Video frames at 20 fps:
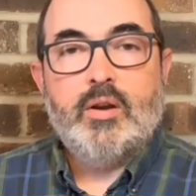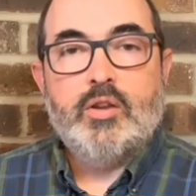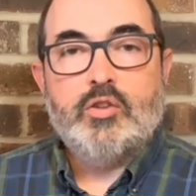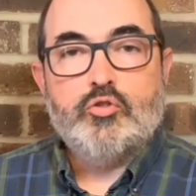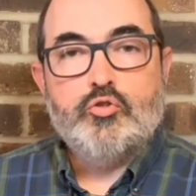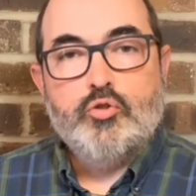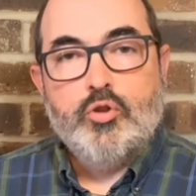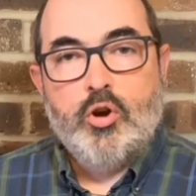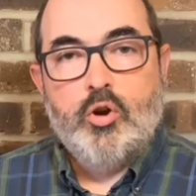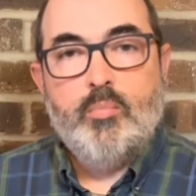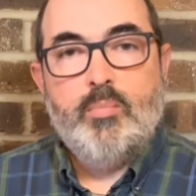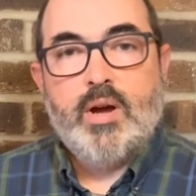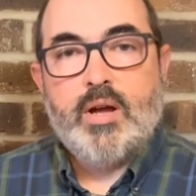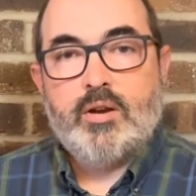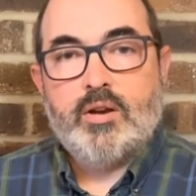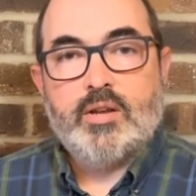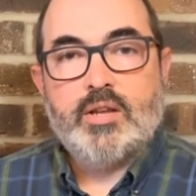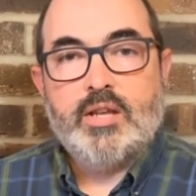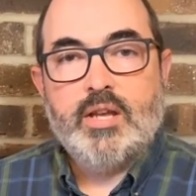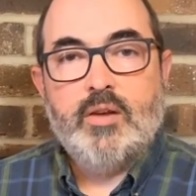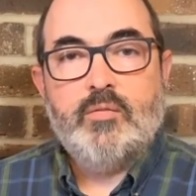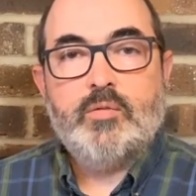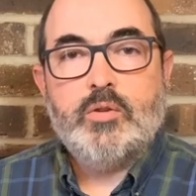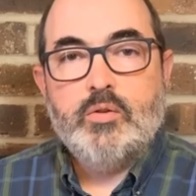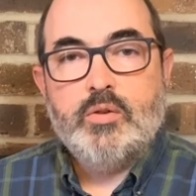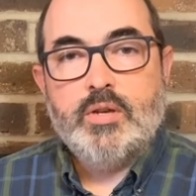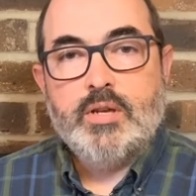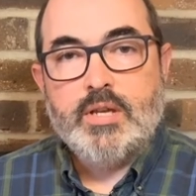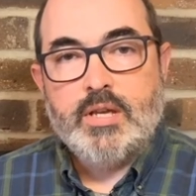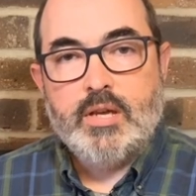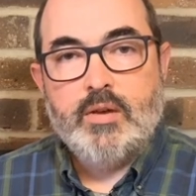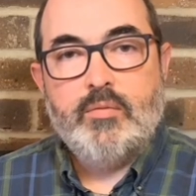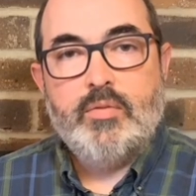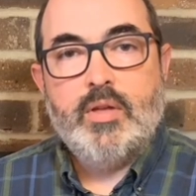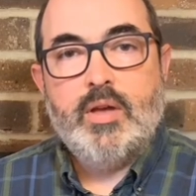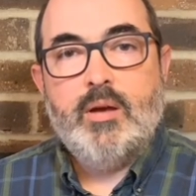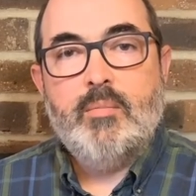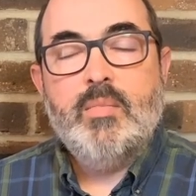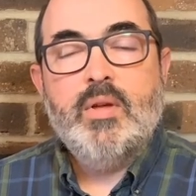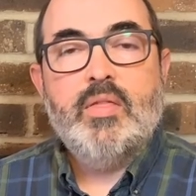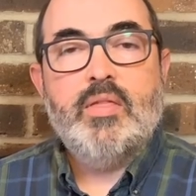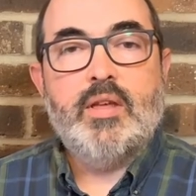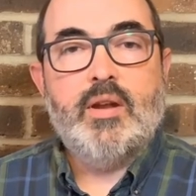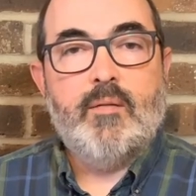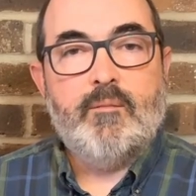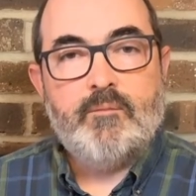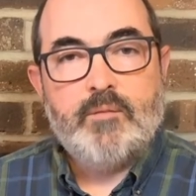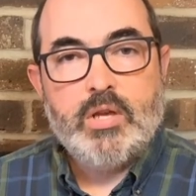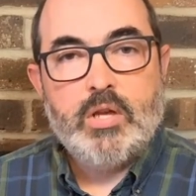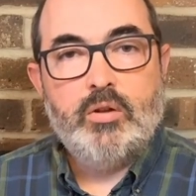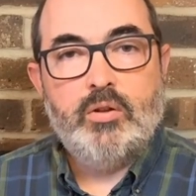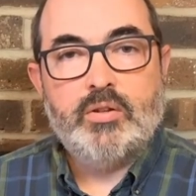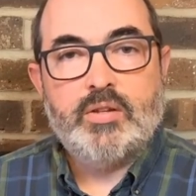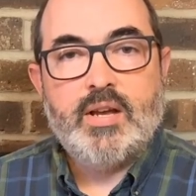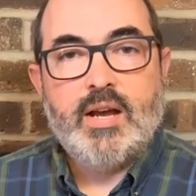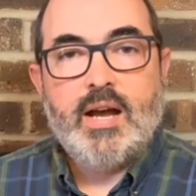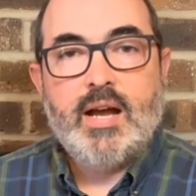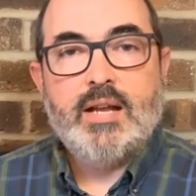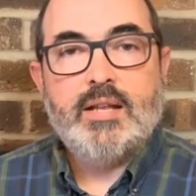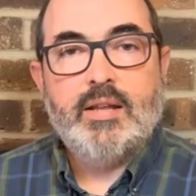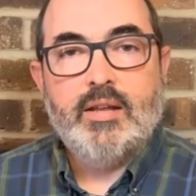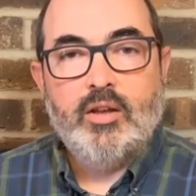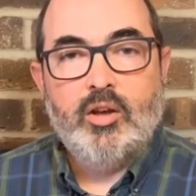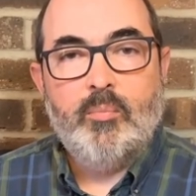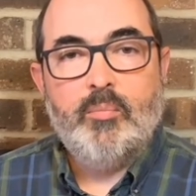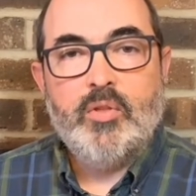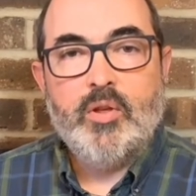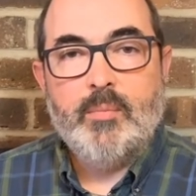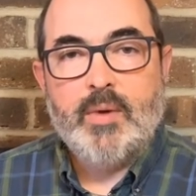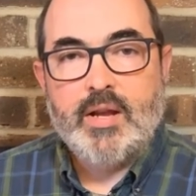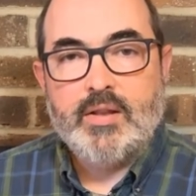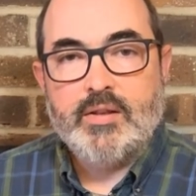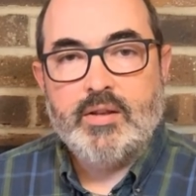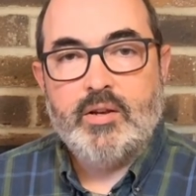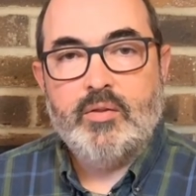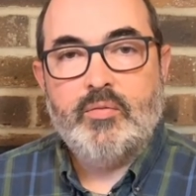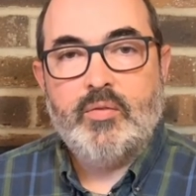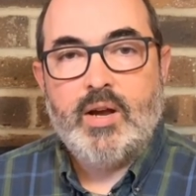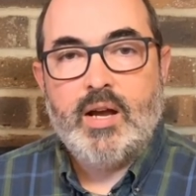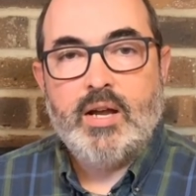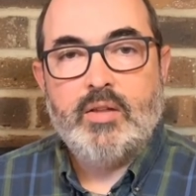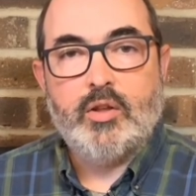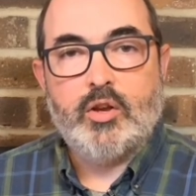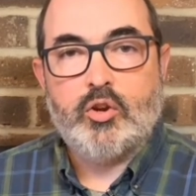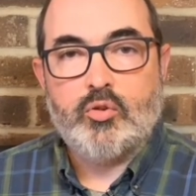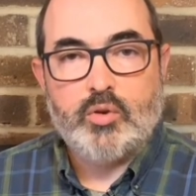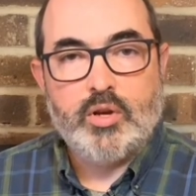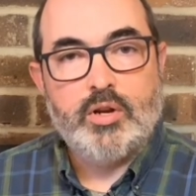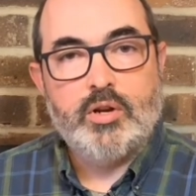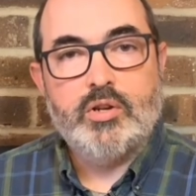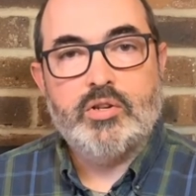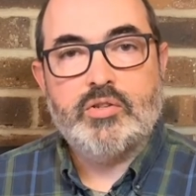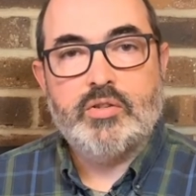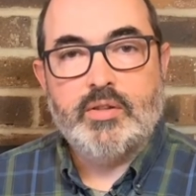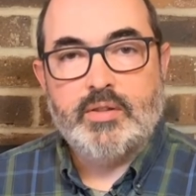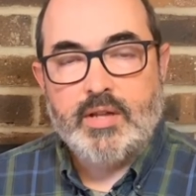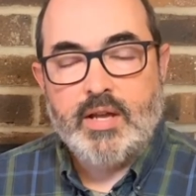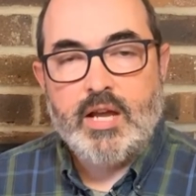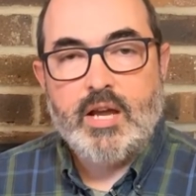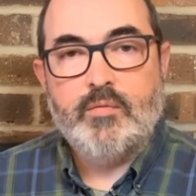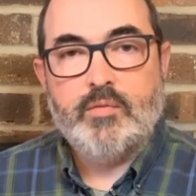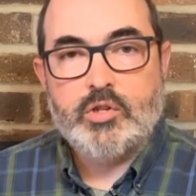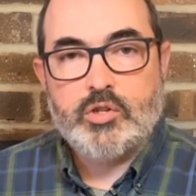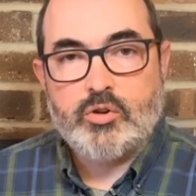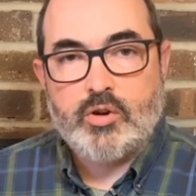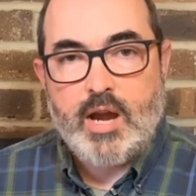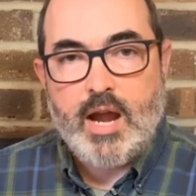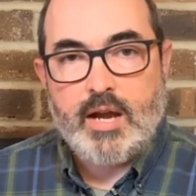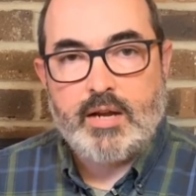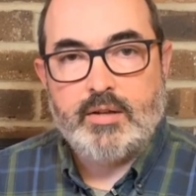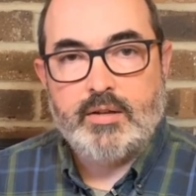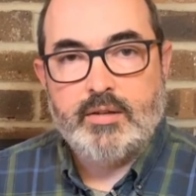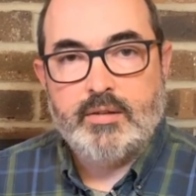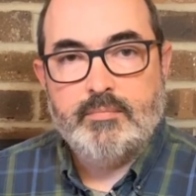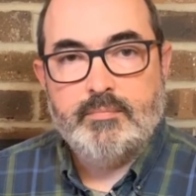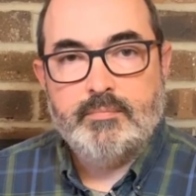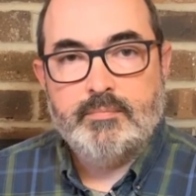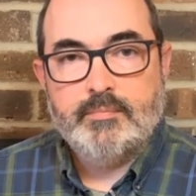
is no better gift you can give them than a field guide to help them identify the critters that they have attracted.